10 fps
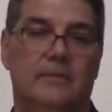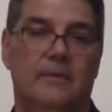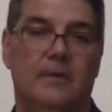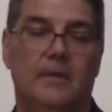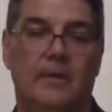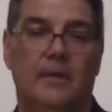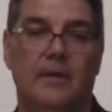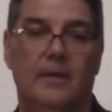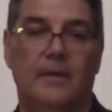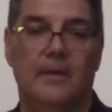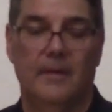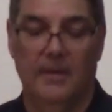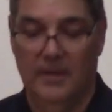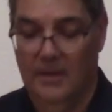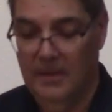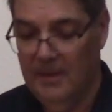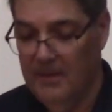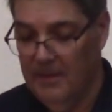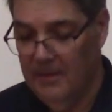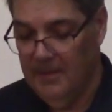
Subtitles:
(silence)